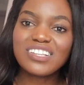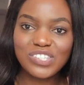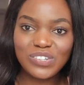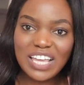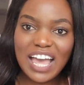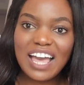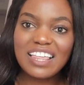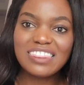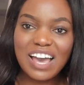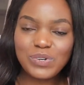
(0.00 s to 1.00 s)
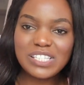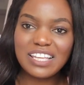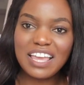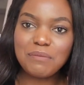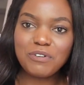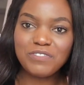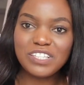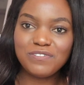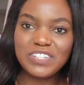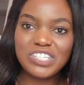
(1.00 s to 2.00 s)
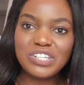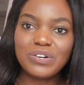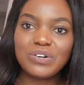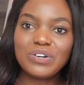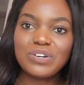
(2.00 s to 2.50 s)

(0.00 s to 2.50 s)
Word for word: So yeah, that was the aim of this video,